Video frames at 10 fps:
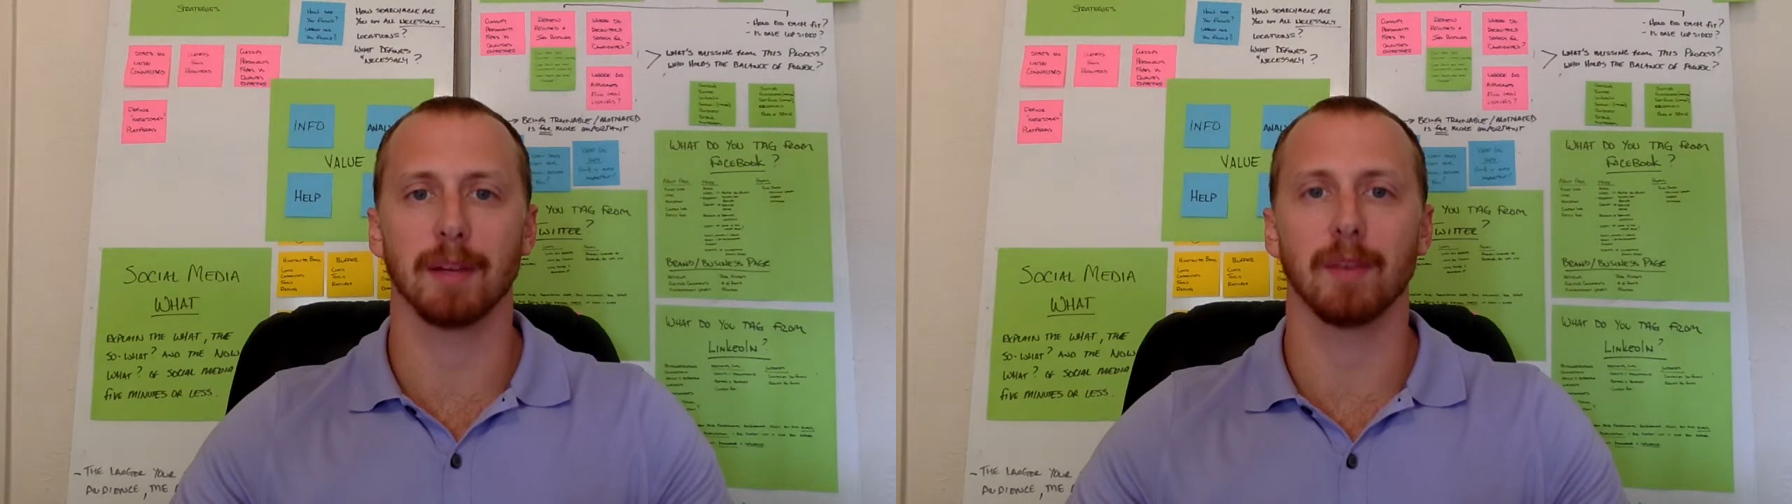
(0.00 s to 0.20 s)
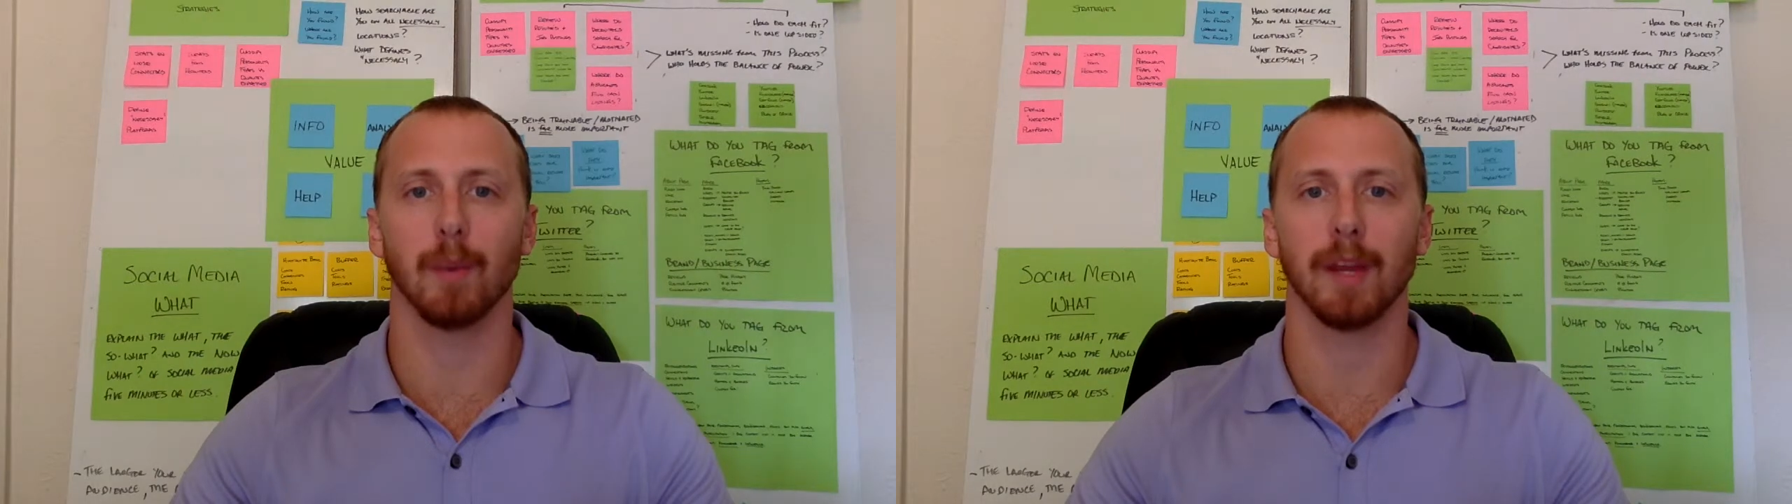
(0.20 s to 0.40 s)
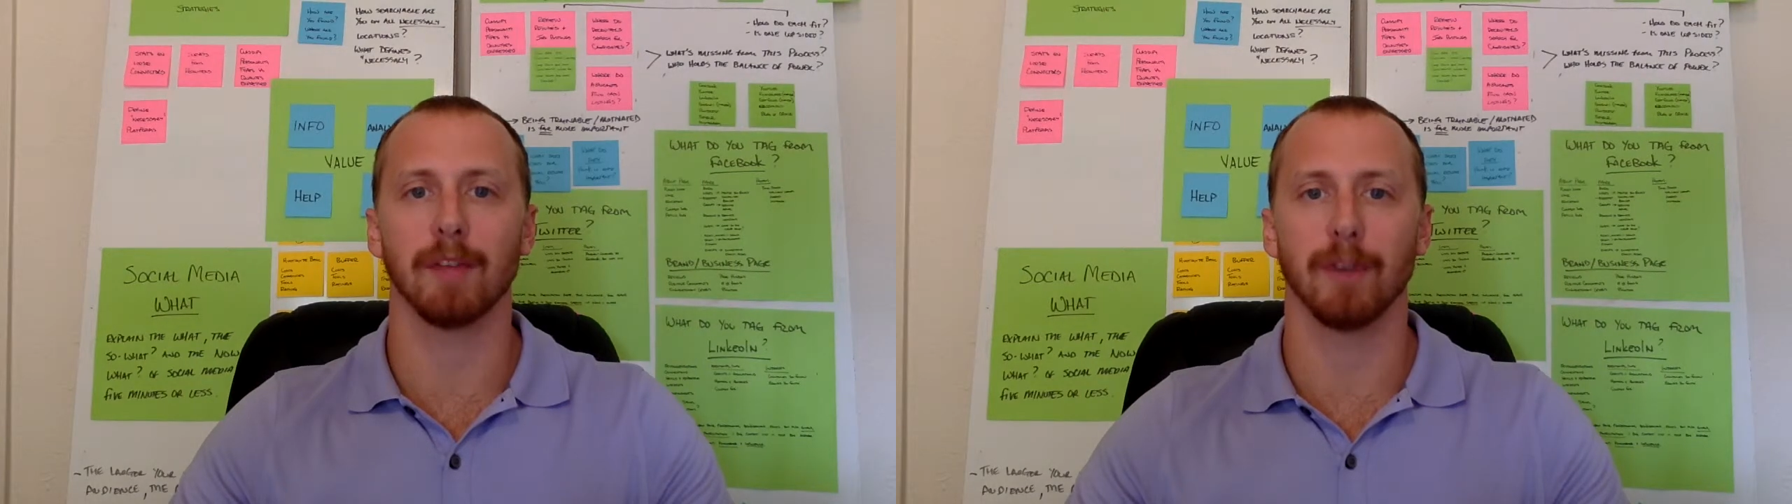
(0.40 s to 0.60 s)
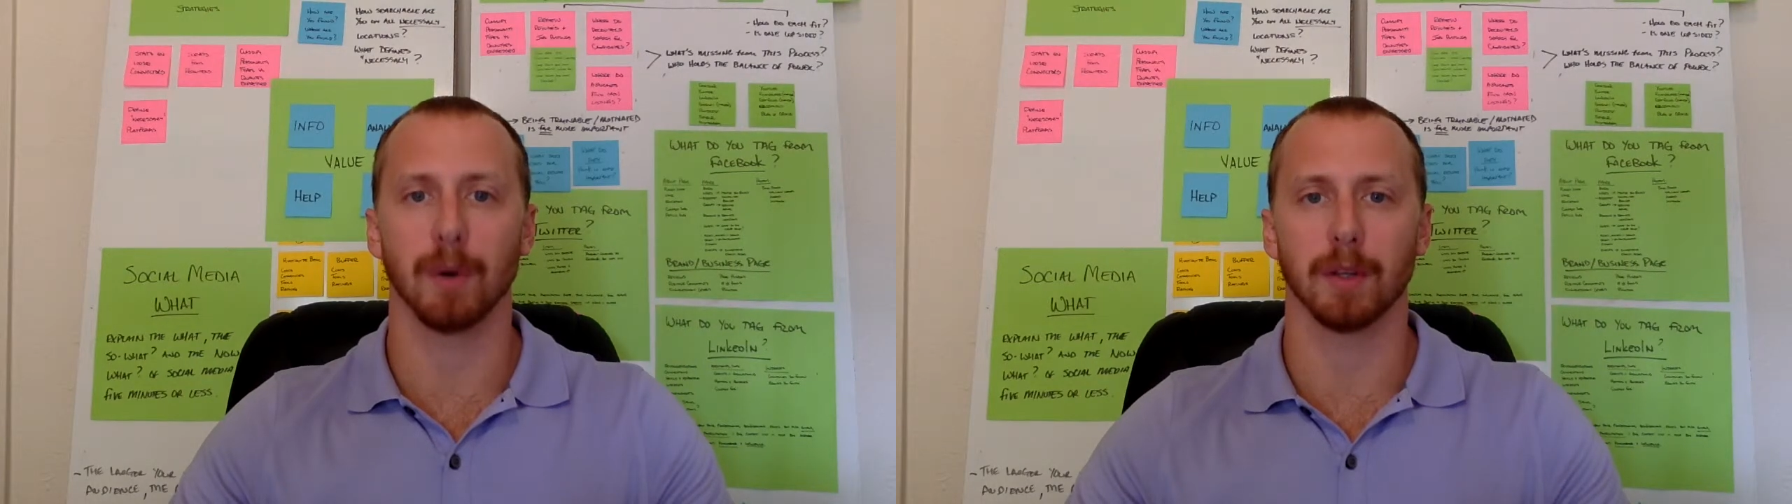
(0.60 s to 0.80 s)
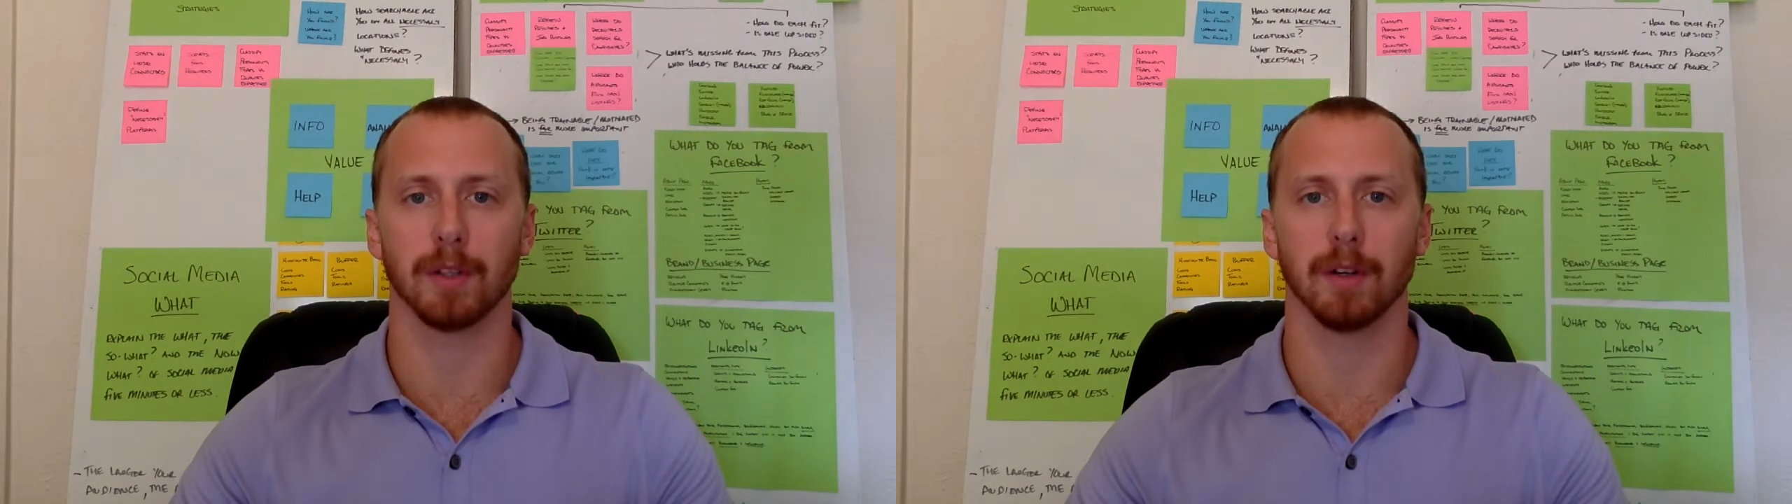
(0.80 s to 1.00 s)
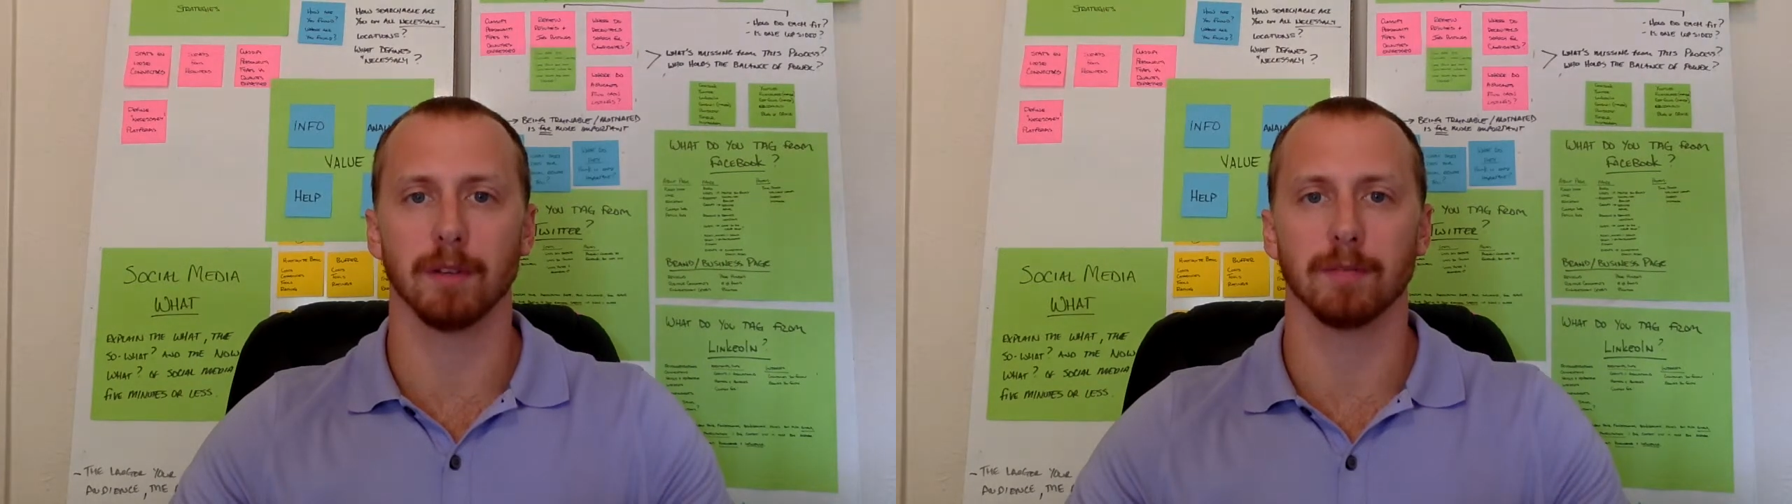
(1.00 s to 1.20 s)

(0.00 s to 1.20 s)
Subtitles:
that we can focus on?